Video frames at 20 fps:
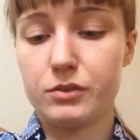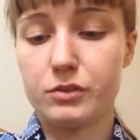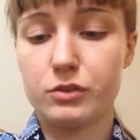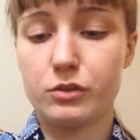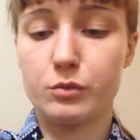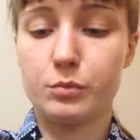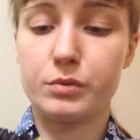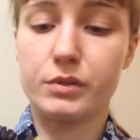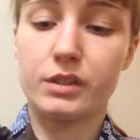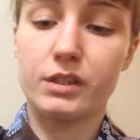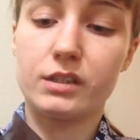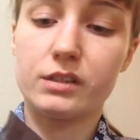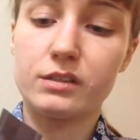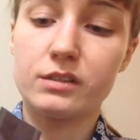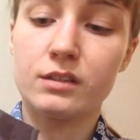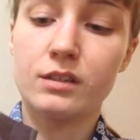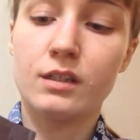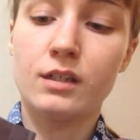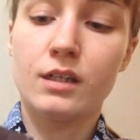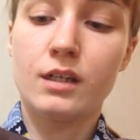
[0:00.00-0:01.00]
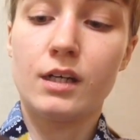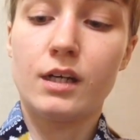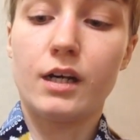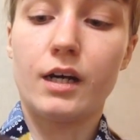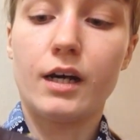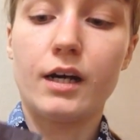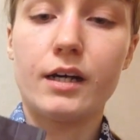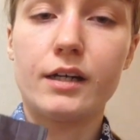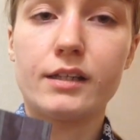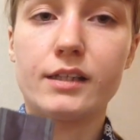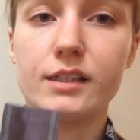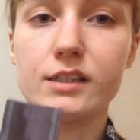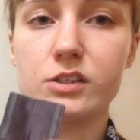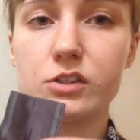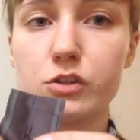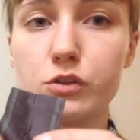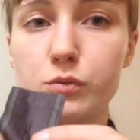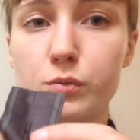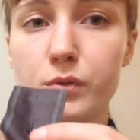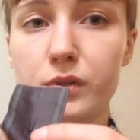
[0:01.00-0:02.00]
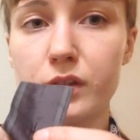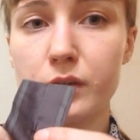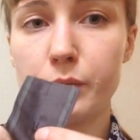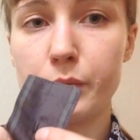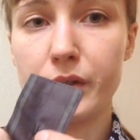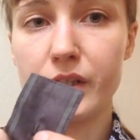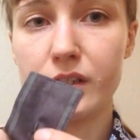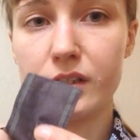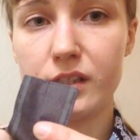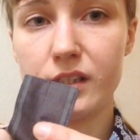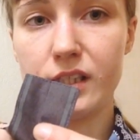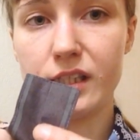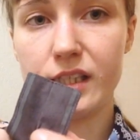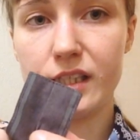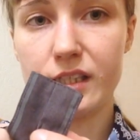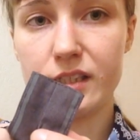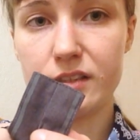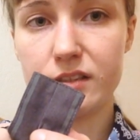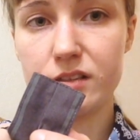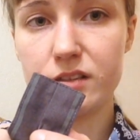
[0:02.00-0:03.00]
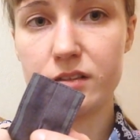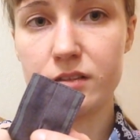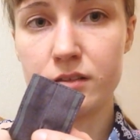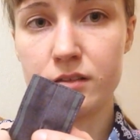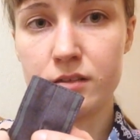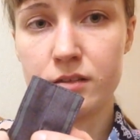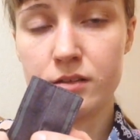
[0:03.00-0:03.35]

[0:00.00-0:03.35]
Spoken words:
you so please. This is where the button is,